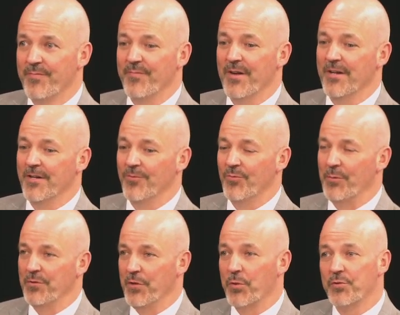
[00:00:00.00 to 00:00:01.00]
Uh, what
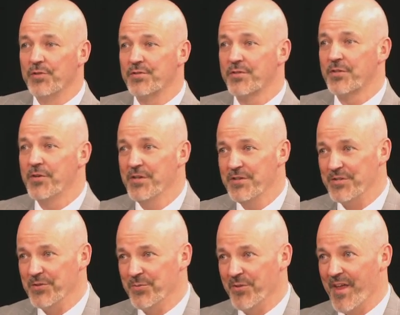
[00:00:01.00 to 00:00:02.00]
will local district attorneys
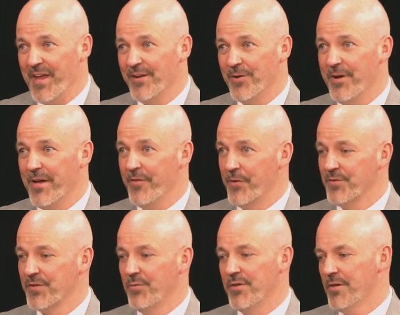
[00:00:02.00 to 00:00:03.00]
do? Will they go ahead on their own and
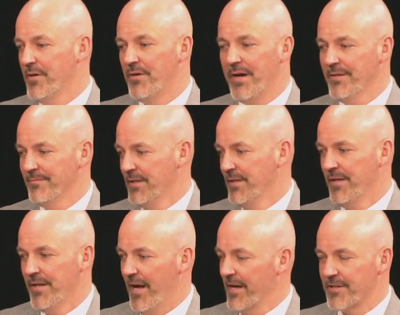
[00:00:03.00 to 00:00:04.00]
say, well, you know, I, I
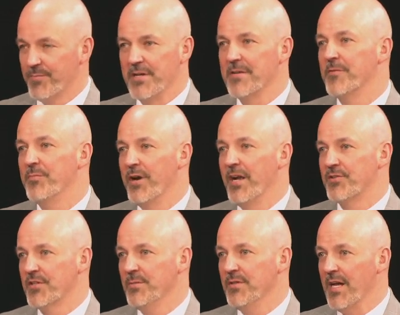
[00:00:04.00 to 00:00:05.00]
got this opinion from Brad
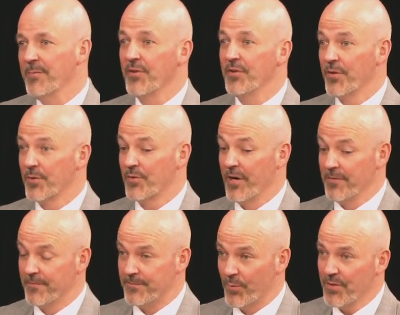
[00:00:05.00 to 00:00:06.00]
Schimel. I'm good to go try and
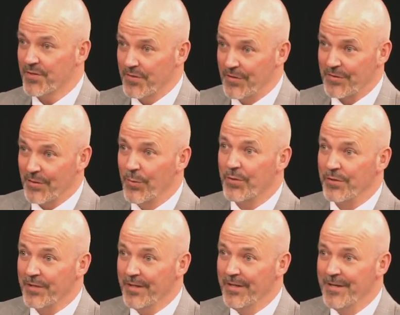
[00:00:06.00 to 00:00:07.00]
enforce this
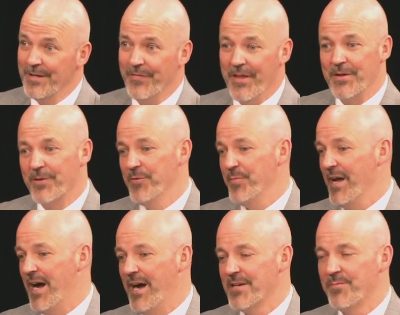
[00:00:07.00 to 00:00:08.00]
locally. It could be a
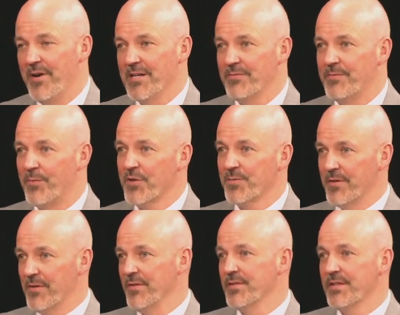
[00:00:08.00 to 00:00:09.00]
hodgepodge of enforcement
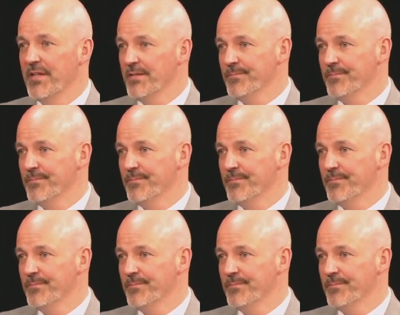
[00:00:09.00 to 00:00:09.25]
around the state.